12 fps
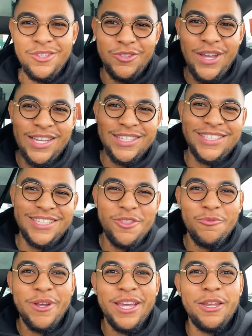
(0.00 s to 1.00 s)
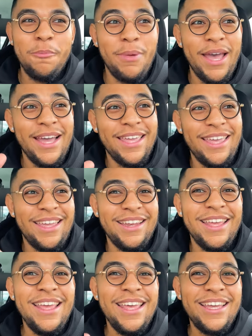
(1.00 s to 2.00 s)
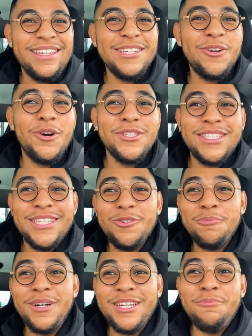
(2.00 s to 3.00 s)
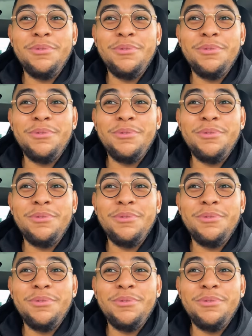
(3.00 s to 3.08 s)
You guys can see the rig in the back, and it did cost a little money,